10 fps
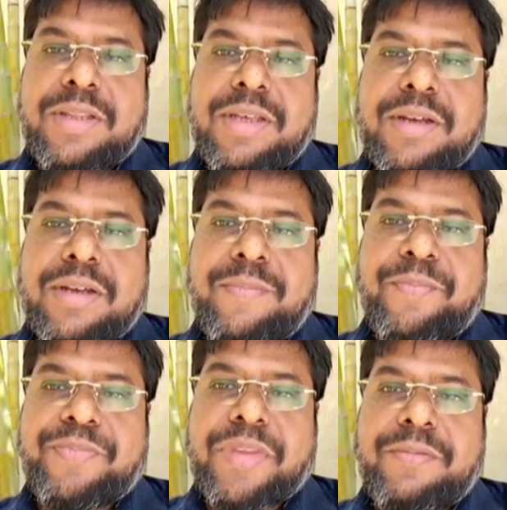the
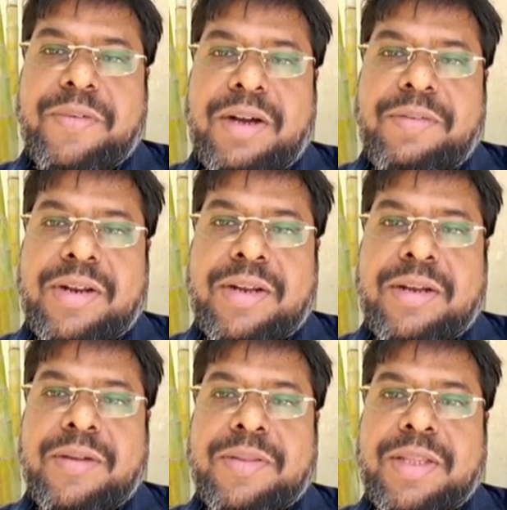we our
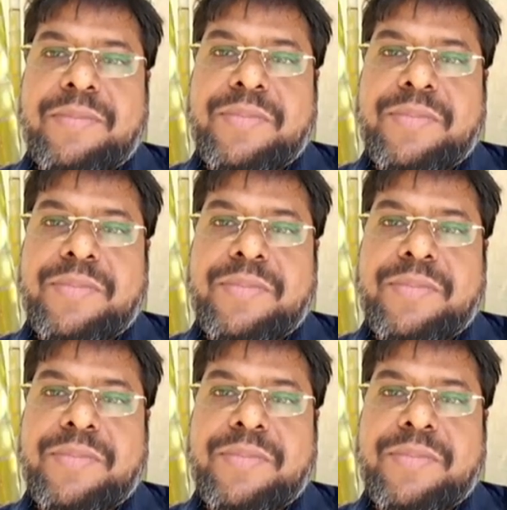uh, the,